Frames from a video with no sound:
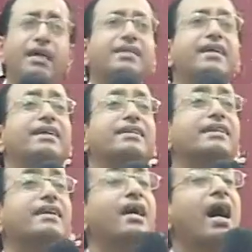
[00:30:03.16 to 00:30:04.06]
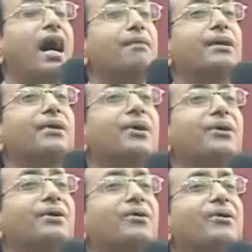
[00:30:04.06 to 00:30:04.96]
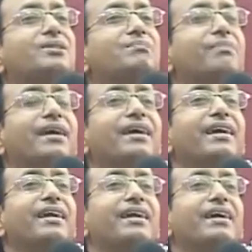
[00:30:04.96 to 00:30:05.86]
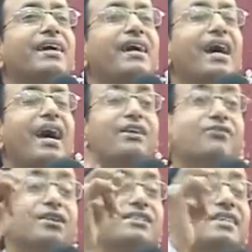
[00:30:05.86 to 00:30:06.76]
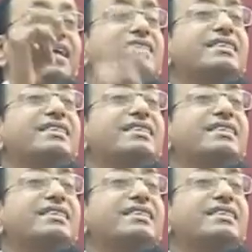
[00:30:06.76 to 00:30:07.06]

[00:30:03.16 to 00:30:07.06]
my territory. I may not cause pain. And verse 9